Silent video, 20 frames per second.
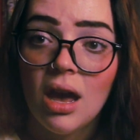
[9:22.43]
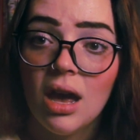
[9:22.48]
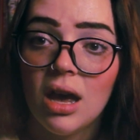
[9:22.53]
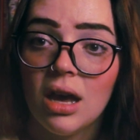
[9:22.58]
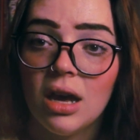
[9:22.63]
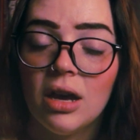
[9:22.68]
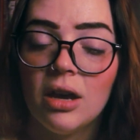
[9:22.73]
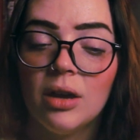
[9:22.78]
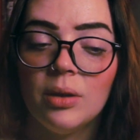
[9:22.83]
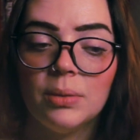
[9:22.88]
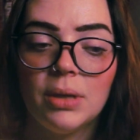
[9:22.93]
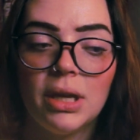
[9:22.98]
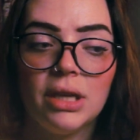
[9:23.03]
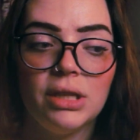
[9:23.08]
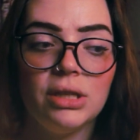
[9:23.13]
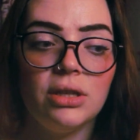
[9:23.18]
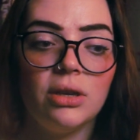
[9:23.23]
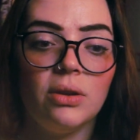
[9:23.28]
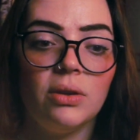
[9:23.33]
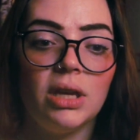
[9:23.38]

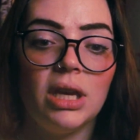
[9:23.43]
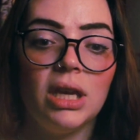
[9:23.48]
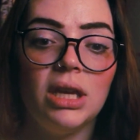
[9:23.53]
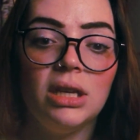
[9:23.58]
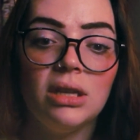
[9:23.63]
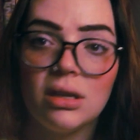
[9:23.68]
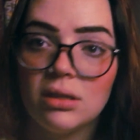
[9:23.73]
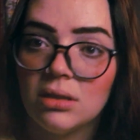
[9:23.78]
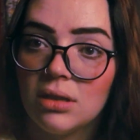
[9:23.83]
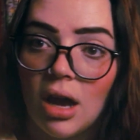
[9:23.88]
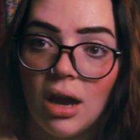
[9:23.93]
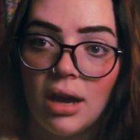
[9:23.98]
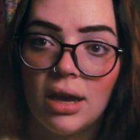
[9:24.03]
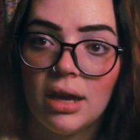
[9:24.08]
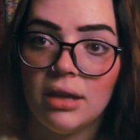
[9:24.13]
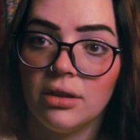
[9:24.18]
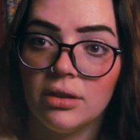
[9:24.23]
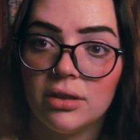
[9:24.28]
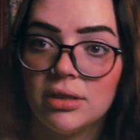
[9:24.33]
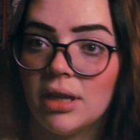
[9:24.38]
and so he does not
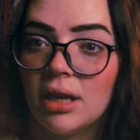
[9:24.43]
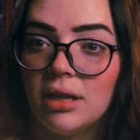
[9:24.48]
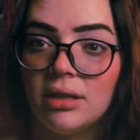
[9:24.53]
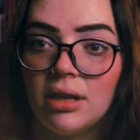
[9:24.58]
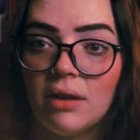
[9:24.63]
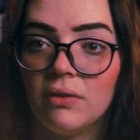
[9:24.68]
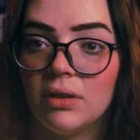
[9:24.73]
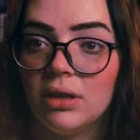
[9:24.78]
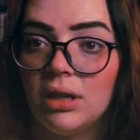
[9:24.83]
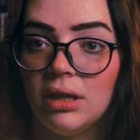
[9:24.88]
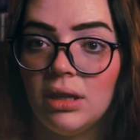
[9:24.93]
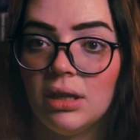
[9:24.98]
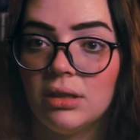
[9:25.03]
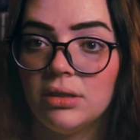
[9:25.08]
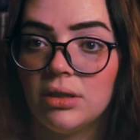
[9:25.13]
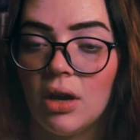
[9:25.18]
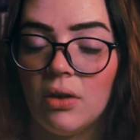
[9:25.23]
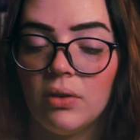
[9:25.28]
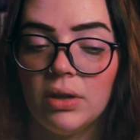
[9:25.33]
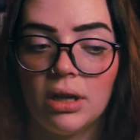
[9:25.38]
understand everything
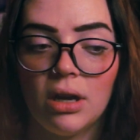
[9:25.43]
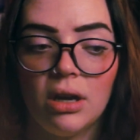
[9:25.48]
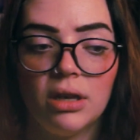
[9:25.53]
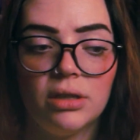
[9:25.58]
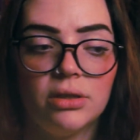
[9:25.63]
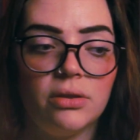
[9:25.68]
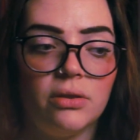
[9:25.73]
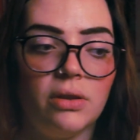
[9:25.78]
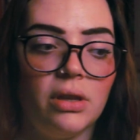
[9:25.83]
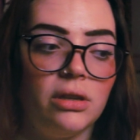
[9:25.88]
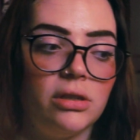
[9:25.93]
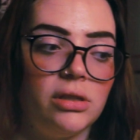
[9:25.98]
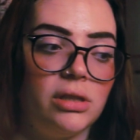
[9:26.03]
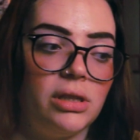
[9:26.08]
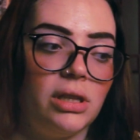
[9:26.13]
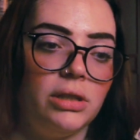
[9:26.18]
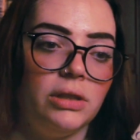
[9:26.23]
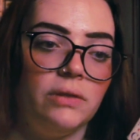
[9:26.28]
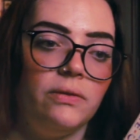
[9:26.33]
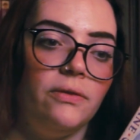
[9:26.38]
that's going on, so there's
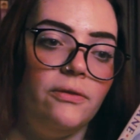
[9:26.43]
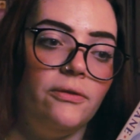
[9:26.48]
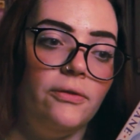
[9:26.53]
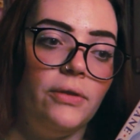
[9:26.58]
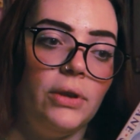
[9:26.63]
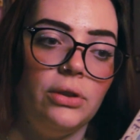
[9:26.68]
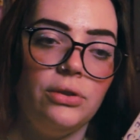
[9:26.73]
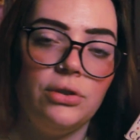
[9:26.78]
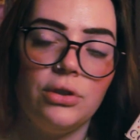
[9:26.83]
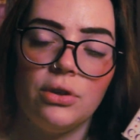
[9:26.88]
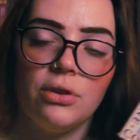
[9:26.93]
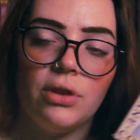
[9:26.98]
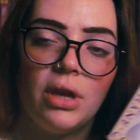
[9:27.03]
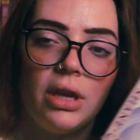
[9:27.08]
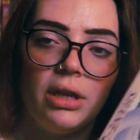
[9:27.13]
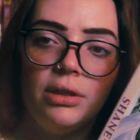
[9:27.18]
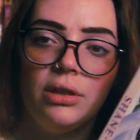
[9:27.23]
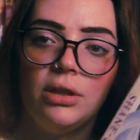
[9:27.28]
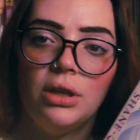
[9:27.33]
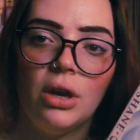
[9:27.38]
this filter
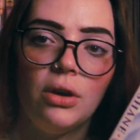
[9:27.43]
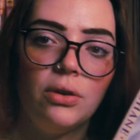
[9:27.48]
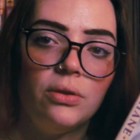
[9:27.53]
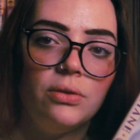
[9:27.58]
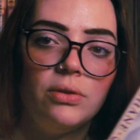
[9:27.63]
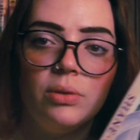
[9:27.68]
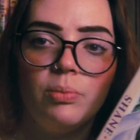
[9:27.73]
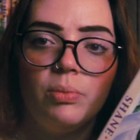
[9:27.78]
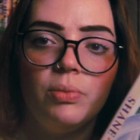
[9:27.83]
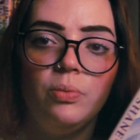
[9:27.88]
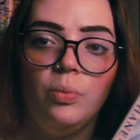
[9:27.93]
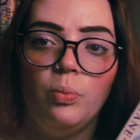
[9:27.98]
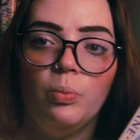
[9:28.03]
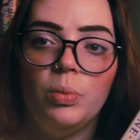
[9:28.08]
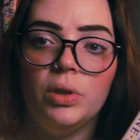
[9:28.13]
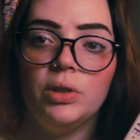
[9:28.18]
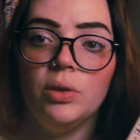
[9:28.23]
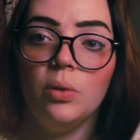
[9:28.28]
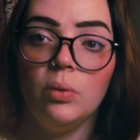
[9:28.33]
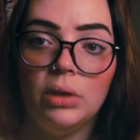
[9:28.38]
that goes
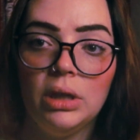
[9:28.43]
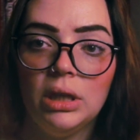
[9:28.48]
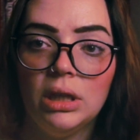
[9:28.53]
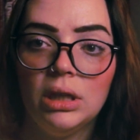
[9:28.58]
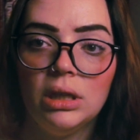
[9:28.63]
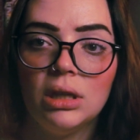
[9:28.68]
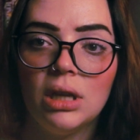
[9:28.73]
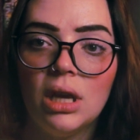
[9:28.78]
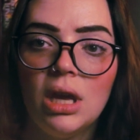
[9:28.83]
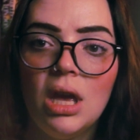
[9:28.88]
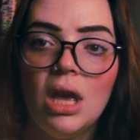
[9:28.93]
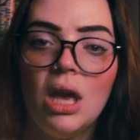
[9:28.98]
between